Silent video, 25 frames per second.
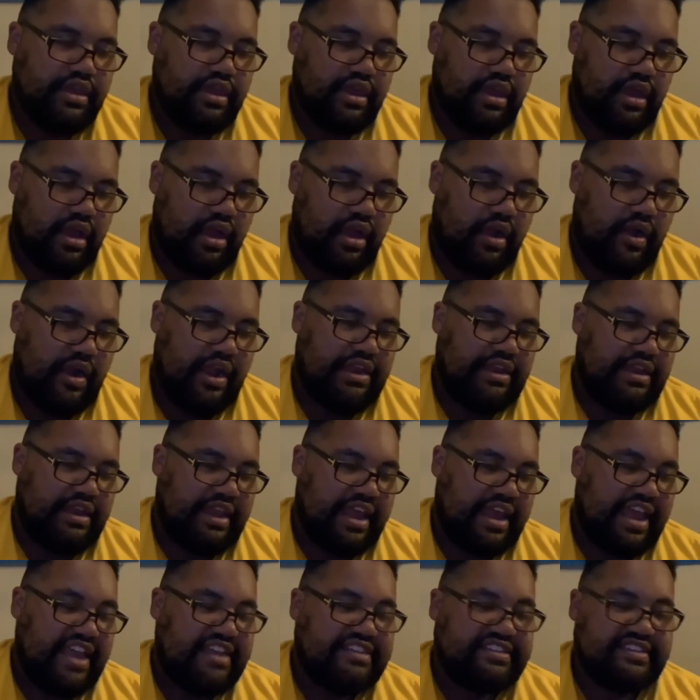Alright,
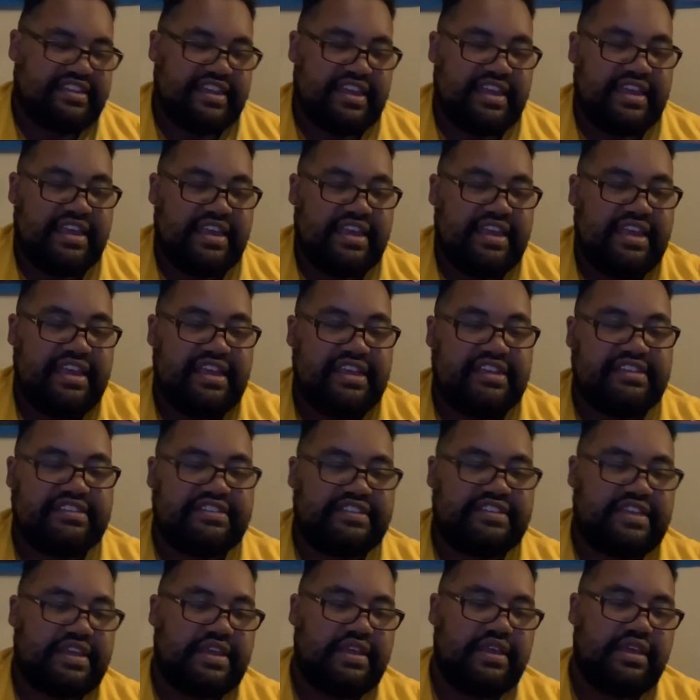next
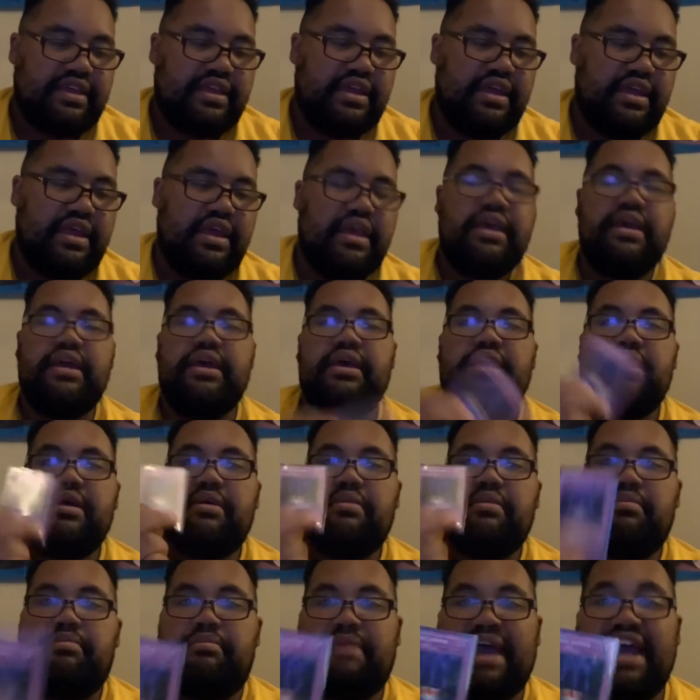is
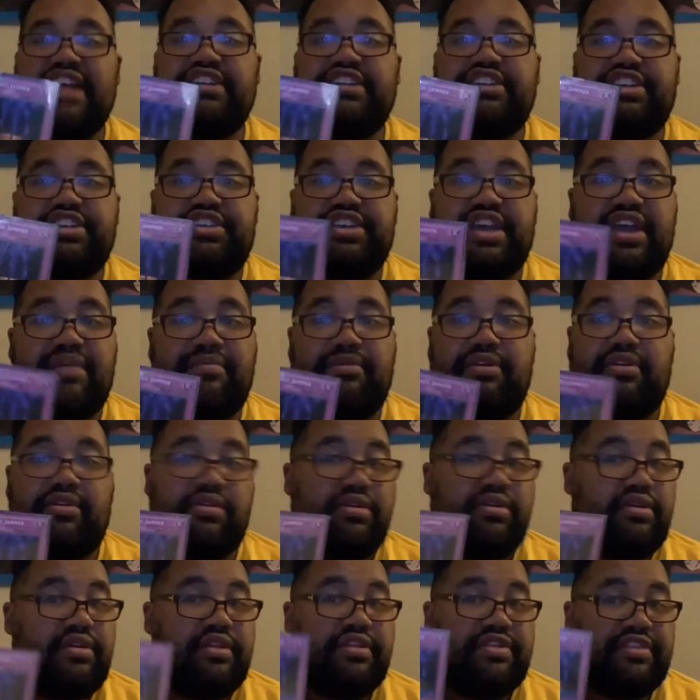Magic
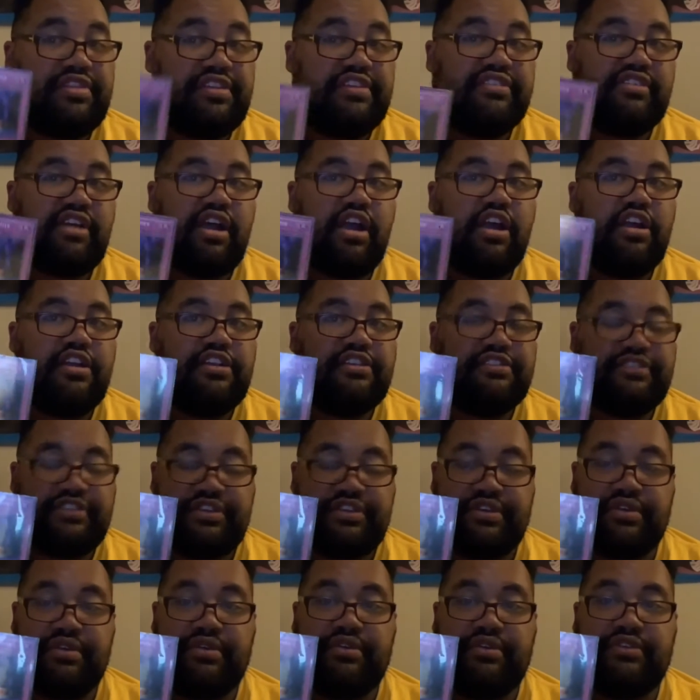Jammer. This card is
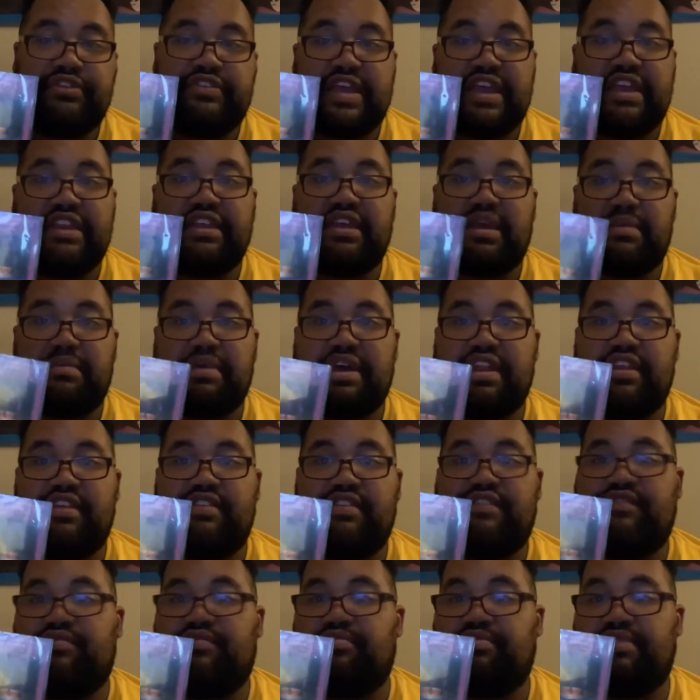used in
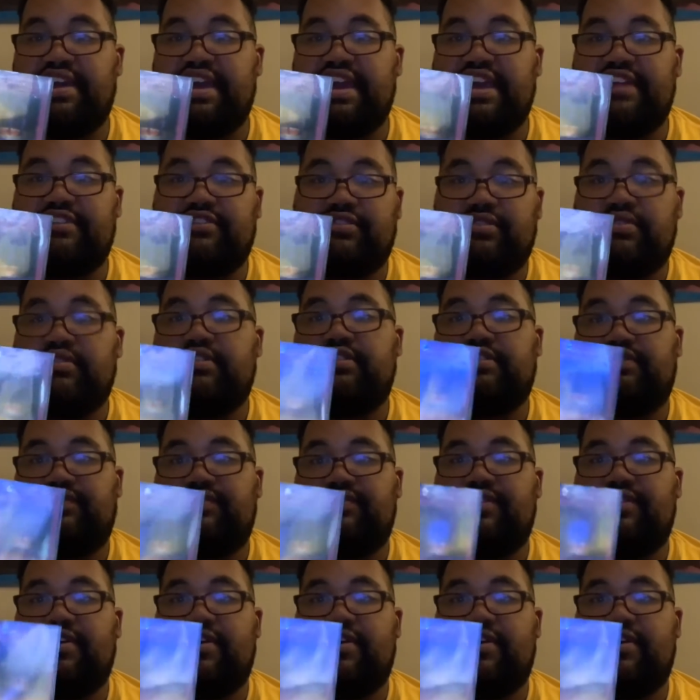competitive play to this very